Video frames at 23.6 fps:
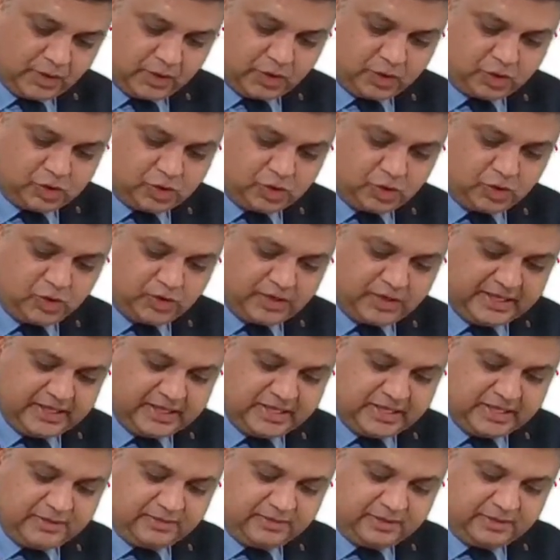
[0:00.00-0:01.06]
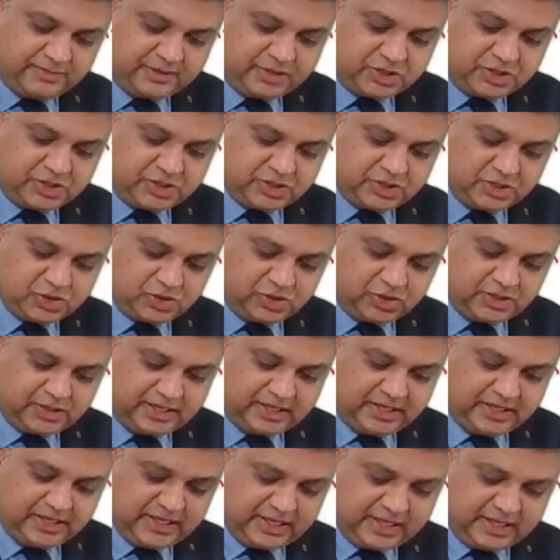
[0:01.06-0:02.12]
So you can claim depreciation on
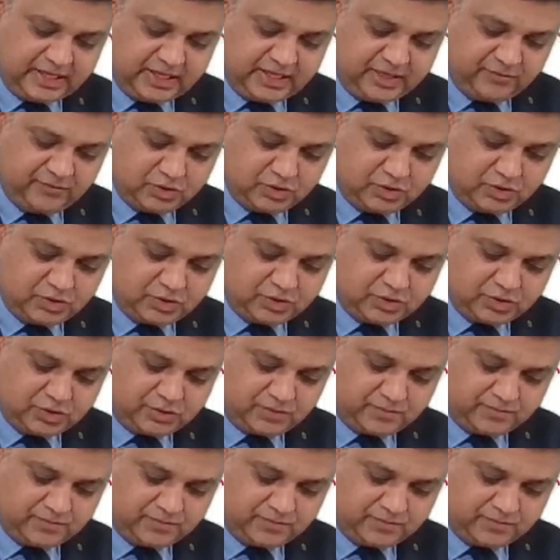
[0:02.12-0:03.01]
10,84,000